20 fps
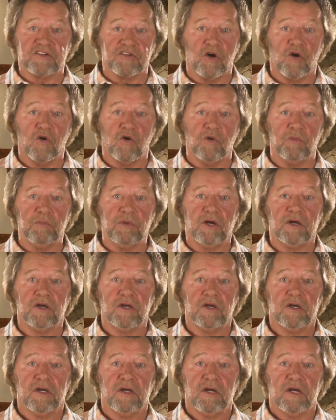his home.
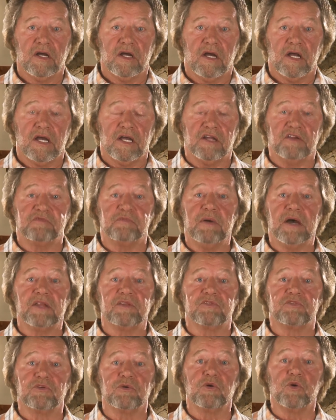He's
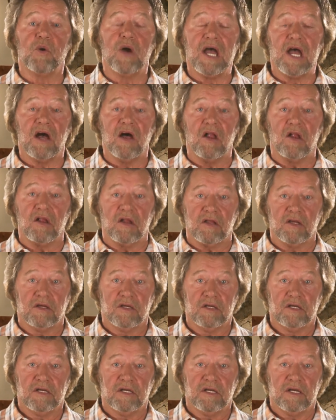been through hell
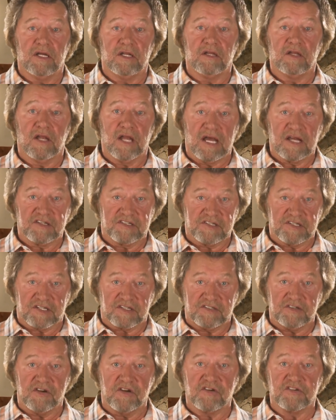in the last
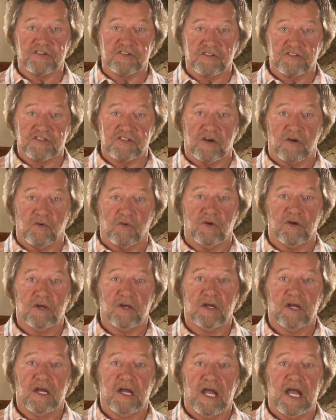six years or so
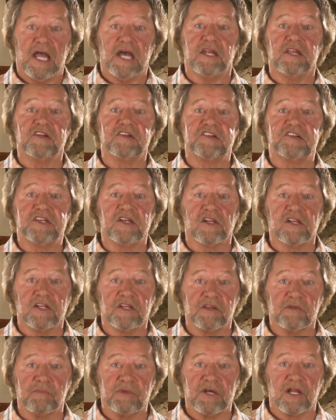and is still
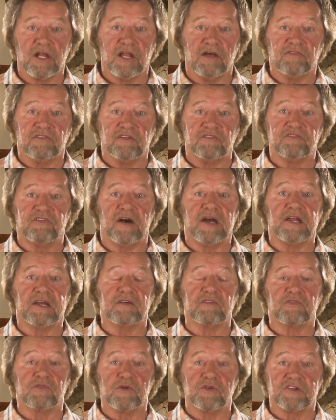in the middle of it
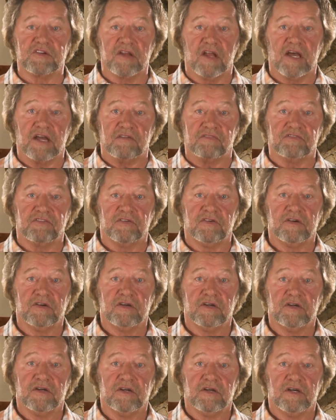fighting for his life.
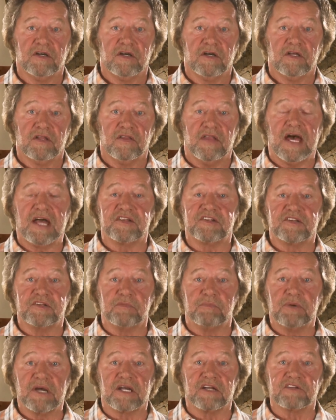That's
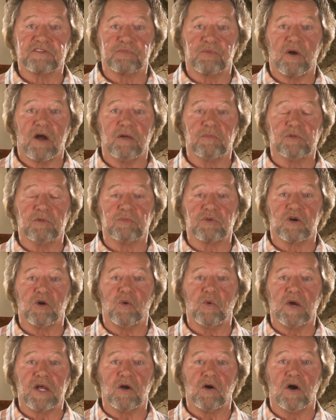the biggest problem
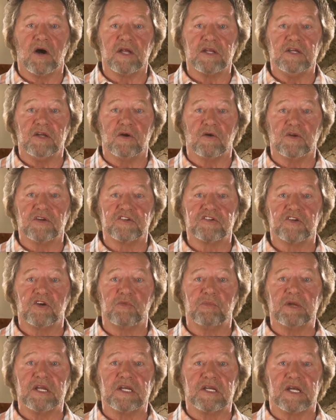going on here is
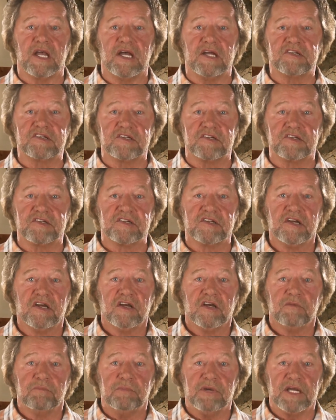so many cases
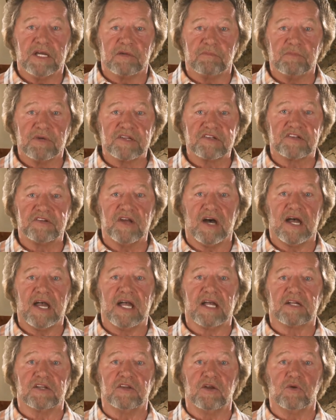being
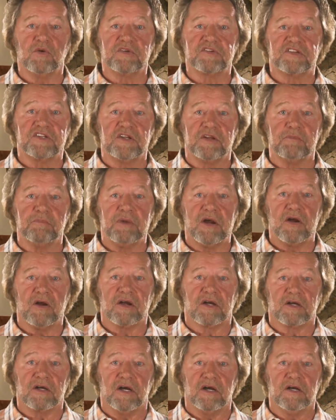misdiagnosed in
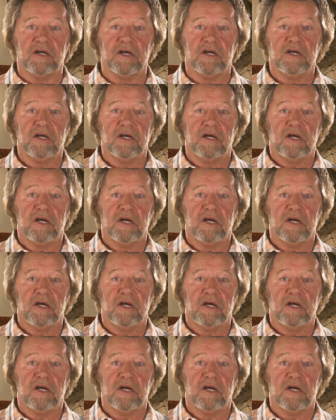America.